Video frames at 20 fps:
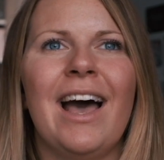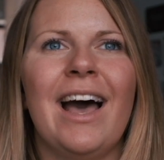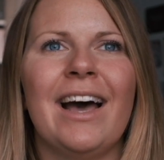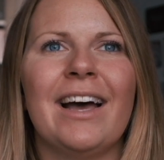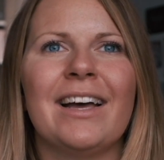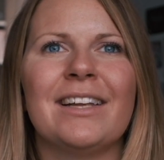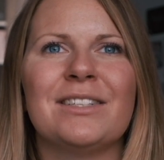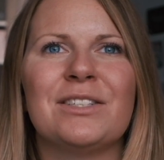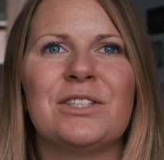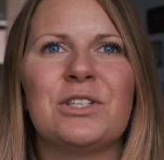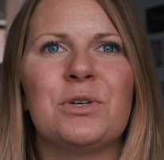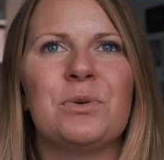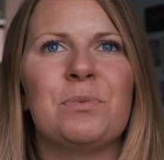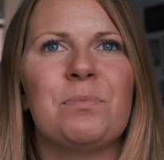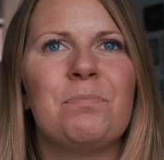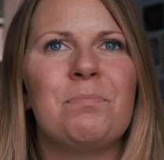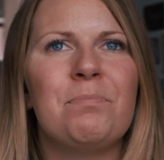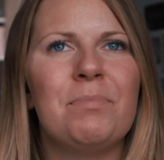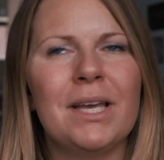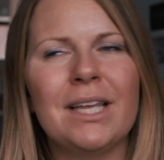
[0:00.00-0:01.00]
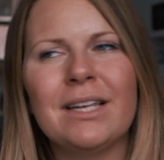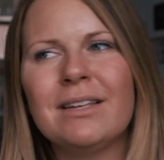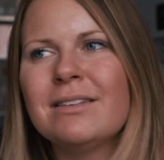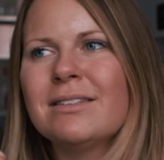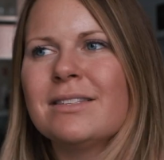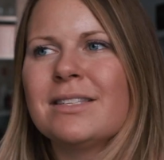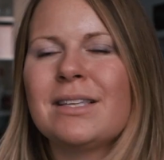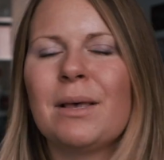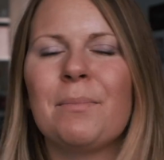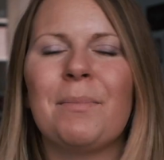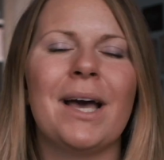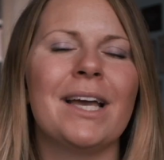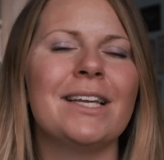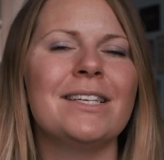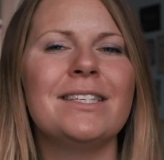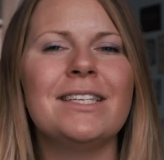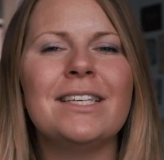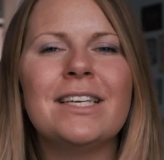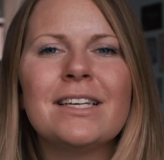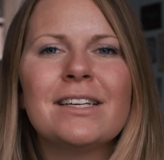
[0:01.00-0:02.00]
and to pin some
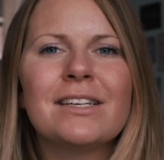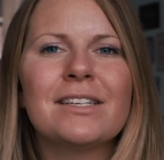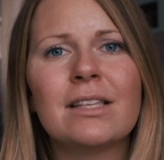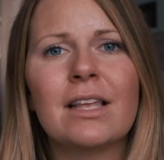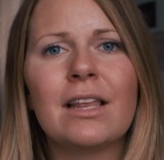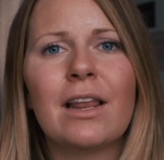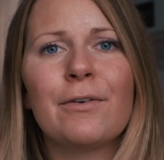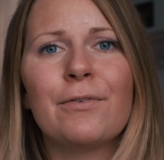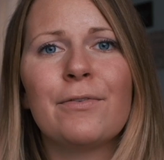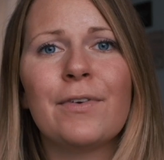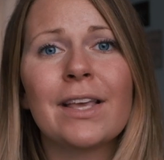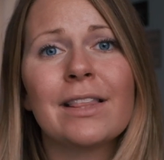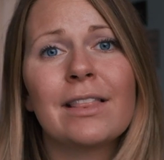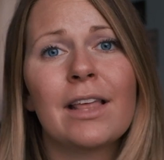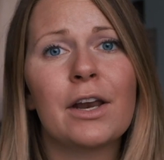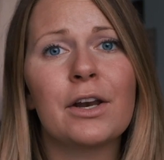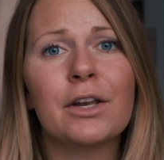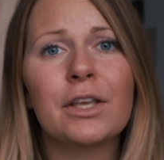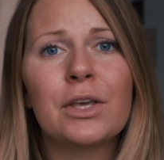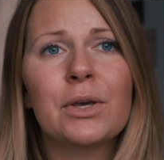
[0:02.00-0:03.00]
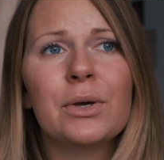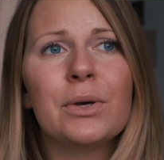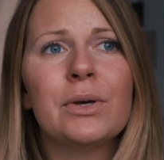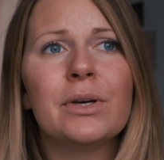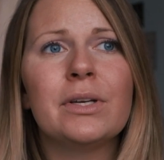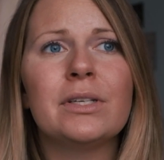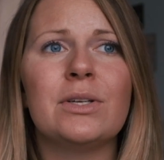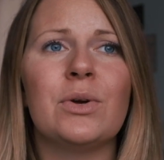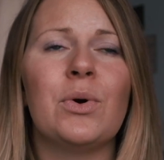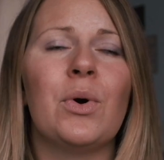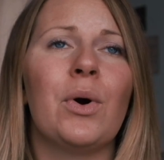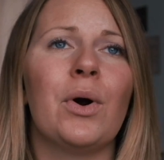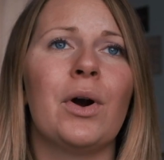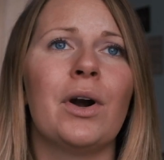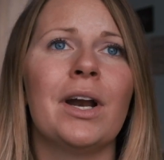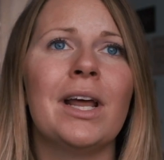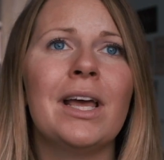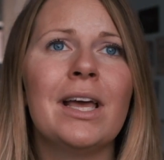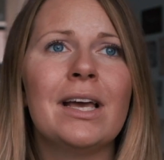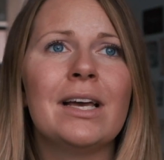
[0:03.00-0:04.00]
ideas that I think they're good,
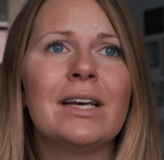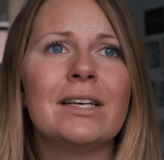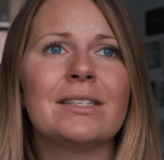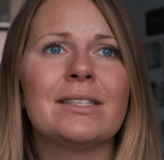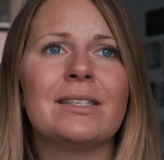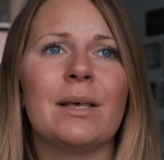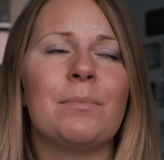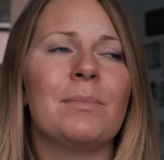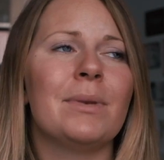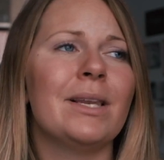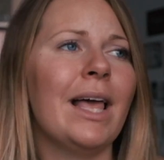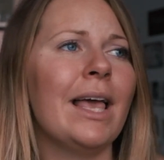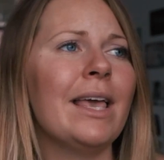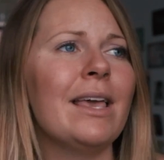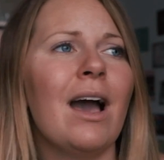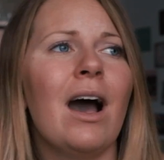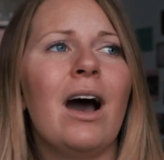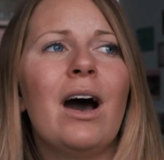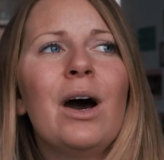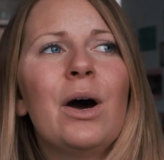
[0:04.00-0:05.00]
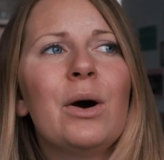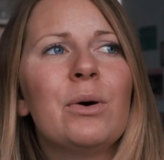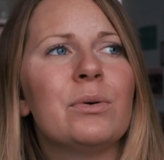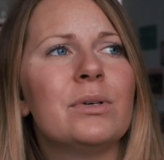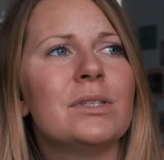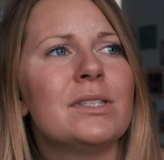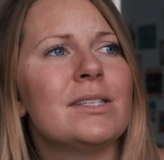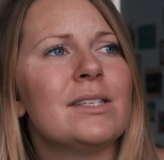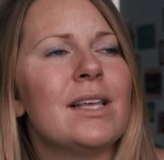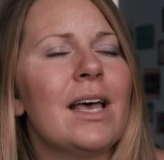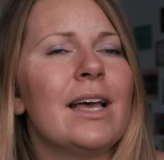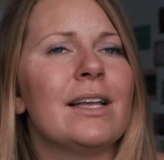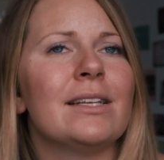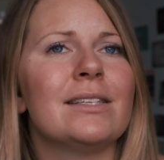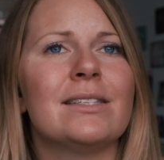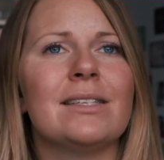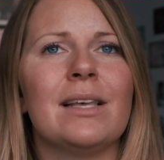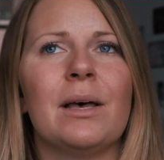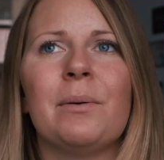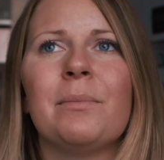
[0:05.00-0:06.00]
or some layouts
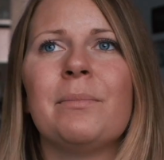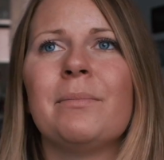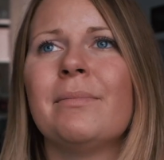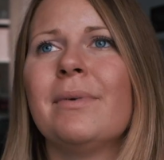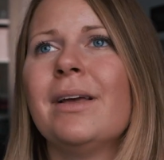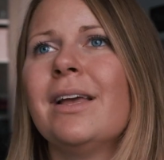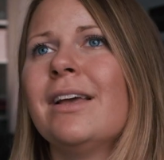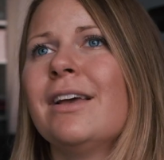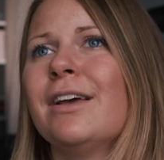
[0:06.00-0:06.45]
and some